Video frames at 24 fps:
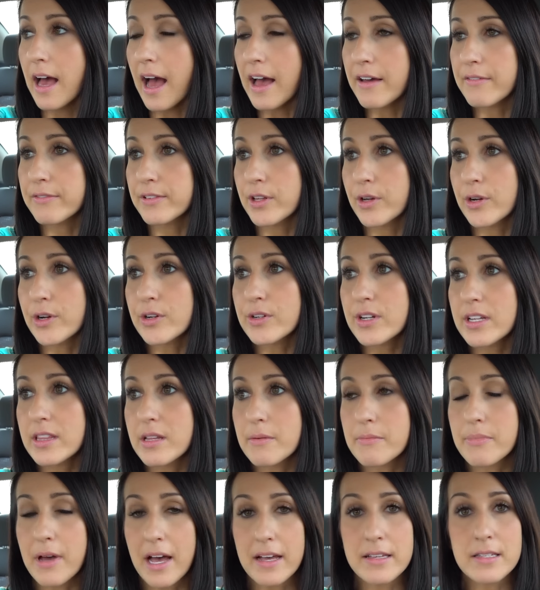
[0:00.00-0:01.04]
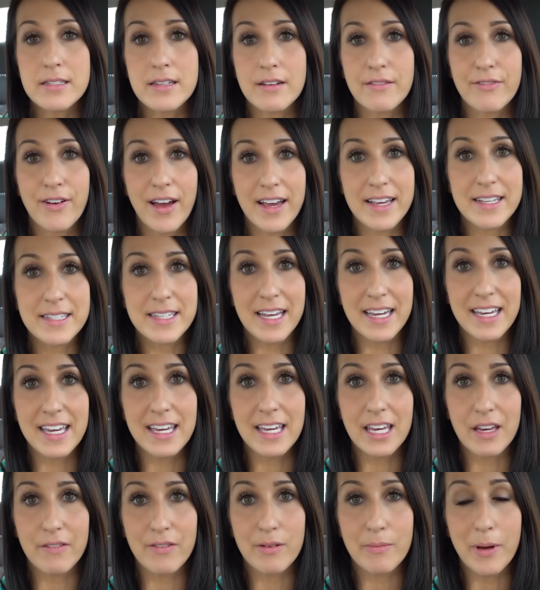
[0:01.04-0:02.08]
I've learned, and the best advice I
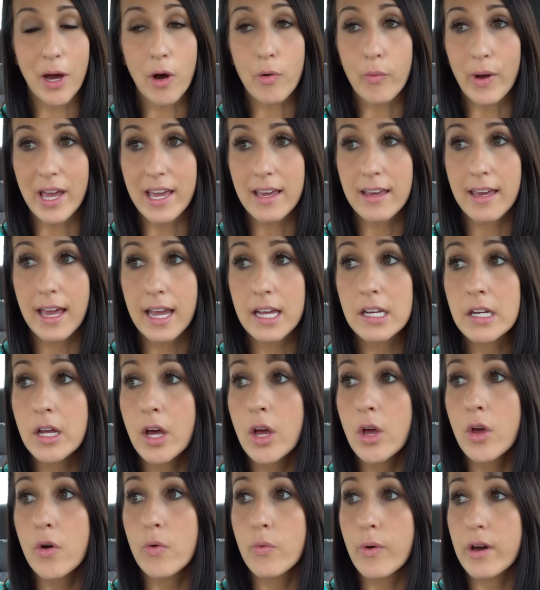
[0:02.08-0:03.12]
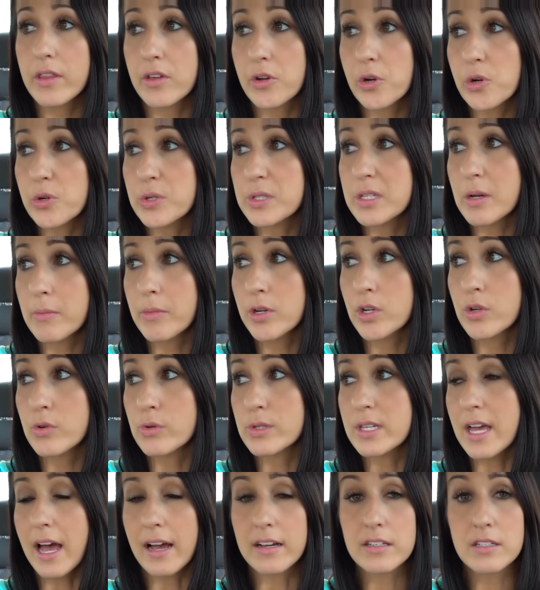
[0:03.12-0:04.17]
can give about weight gain, whether you're someone
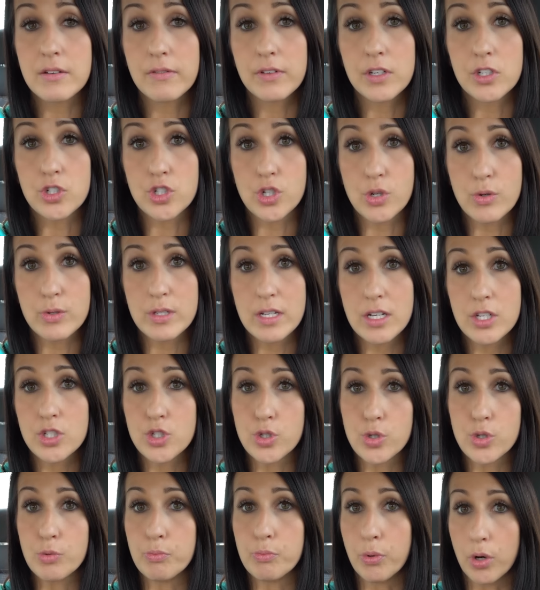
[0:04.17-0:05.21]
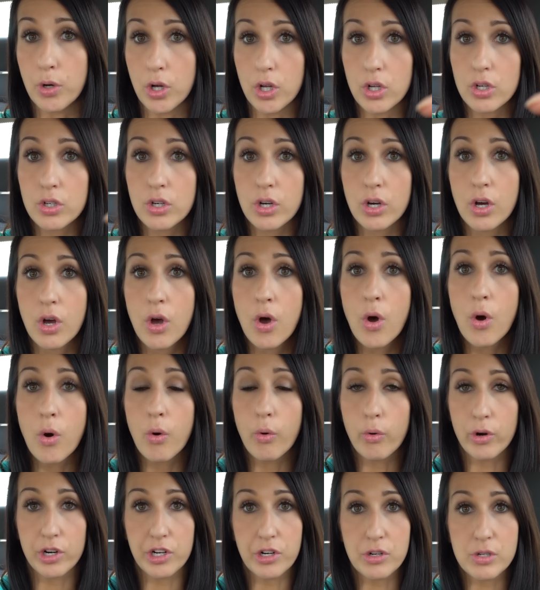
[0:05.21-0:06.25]
who's actively choosing to bulk
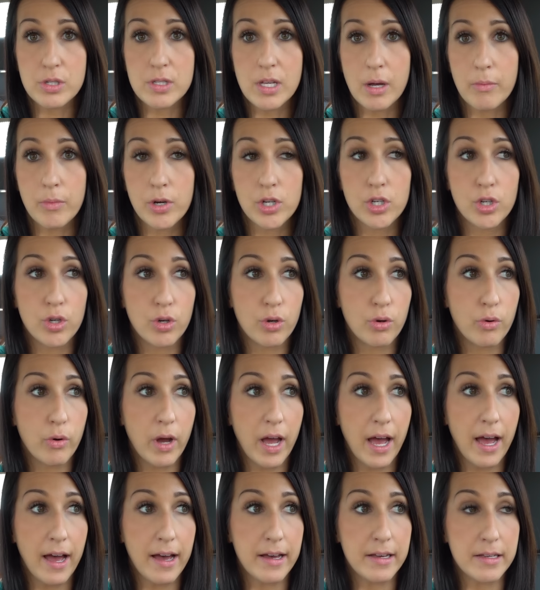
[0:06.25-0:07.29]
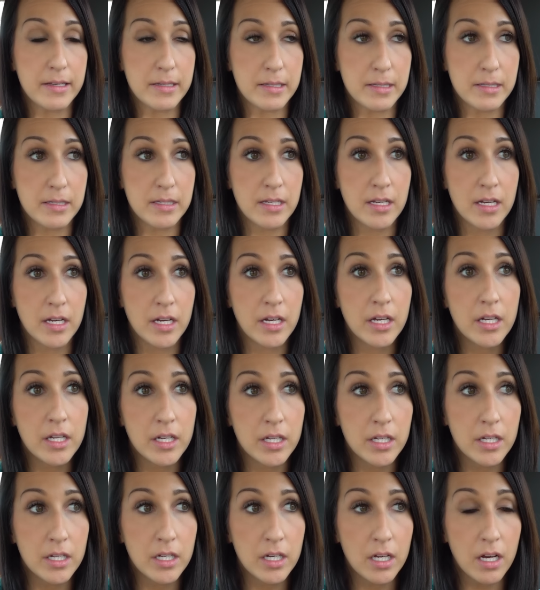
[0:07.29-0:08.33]
or you're someone who has
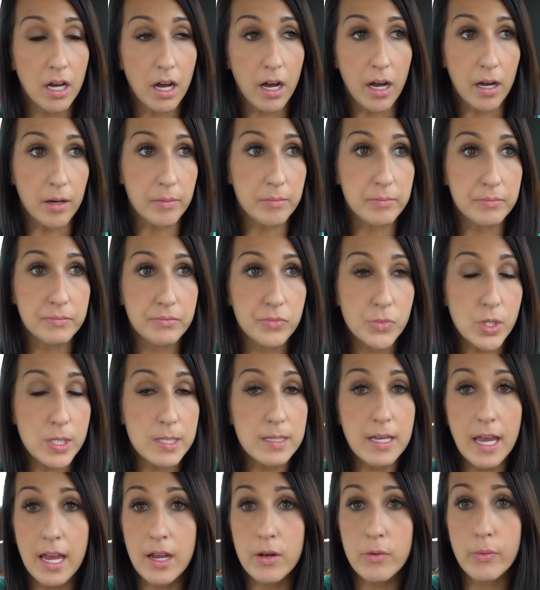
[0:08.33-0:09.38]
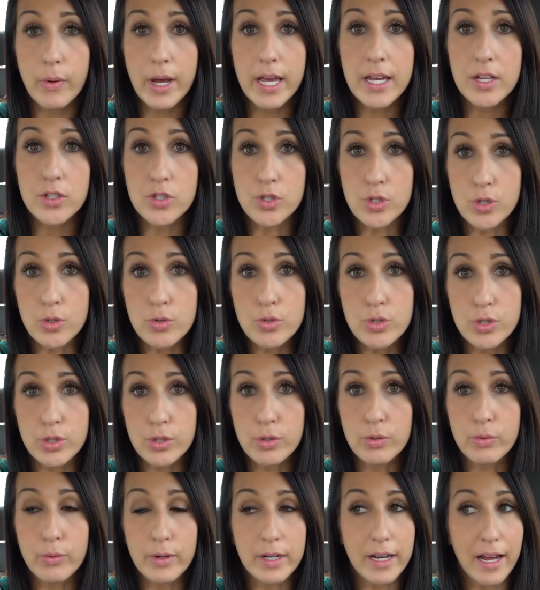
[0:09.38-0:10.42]
just gained weight due
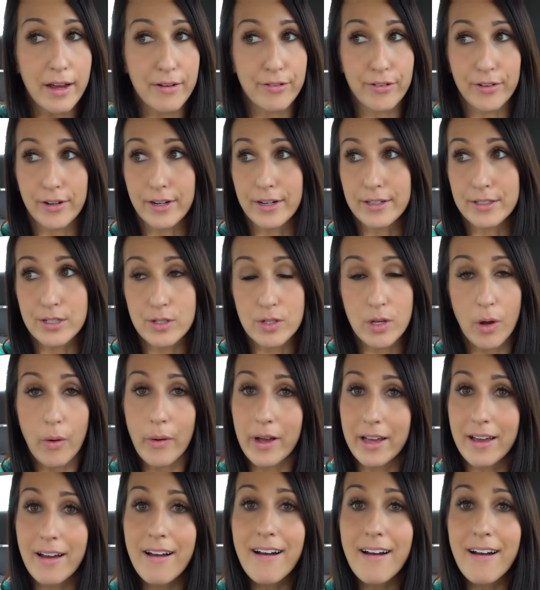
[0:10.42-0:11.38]
to whatever is going